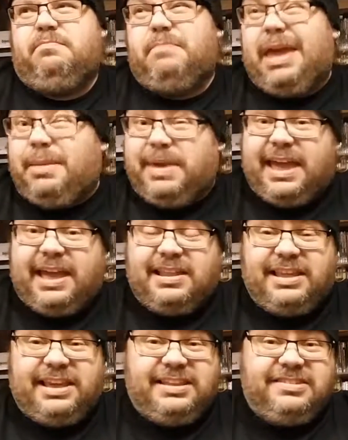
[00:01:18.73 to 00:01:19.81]
Maybe
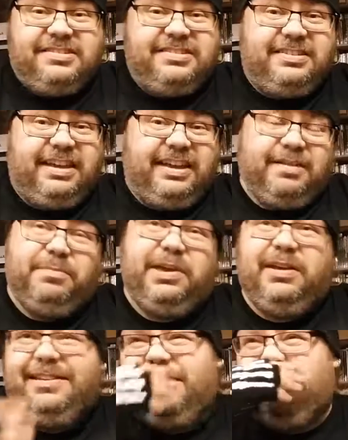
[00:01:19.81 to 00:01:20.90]
Aliens. It
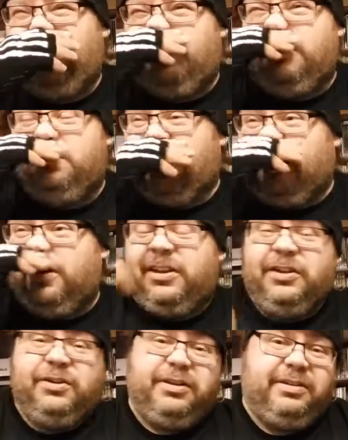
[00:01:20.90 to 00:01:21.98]
could be
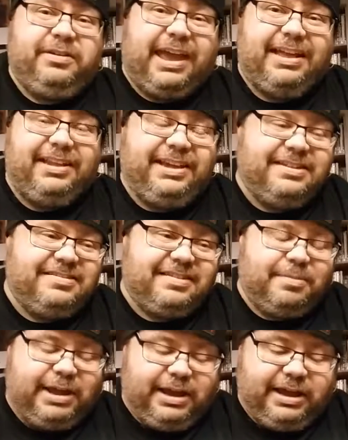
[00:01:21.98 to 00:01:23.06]
argued Aliens.
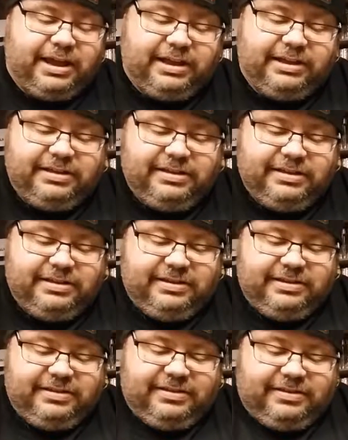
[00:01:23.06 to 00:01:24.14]
I mean,
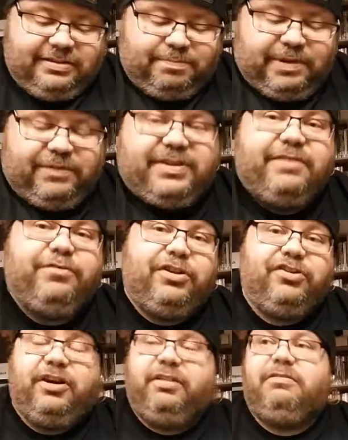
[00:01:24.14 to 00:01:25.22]
it's a bit of a
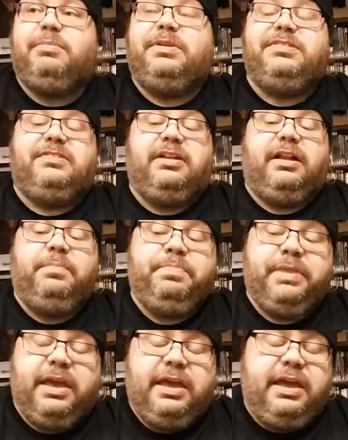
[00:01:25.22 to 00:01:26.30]
different genre, but still.
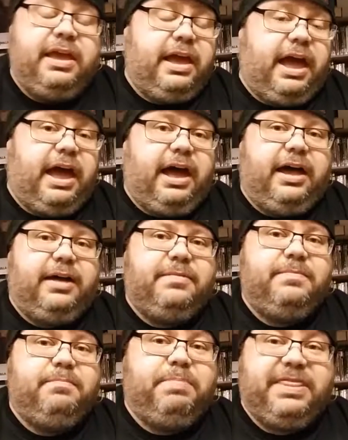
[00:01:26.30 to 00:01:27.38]

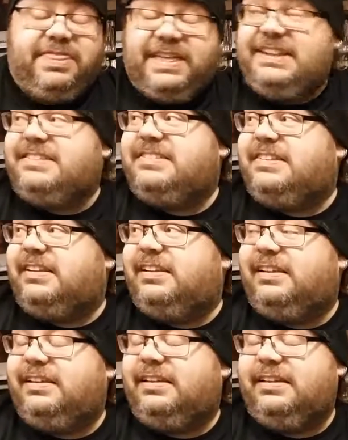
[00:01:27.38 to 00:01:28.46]
But this
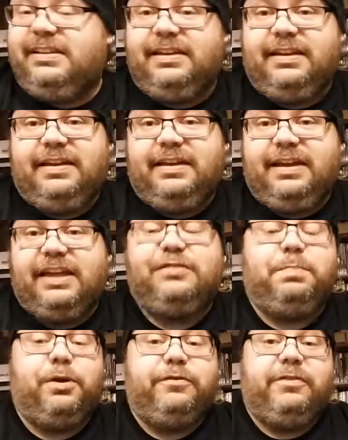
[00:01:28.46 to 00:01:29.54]

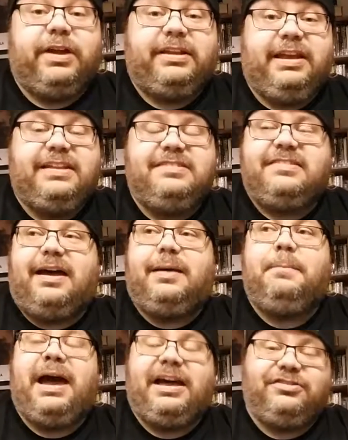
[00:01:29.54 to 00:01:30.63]
is perfect. It's
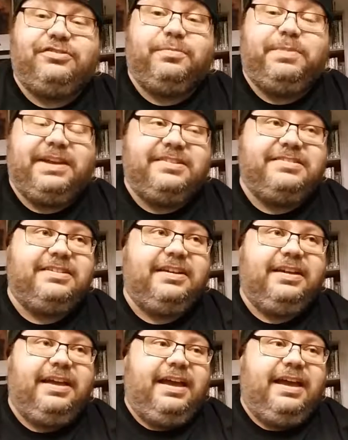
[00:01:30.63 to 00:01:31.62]
a masterpiece.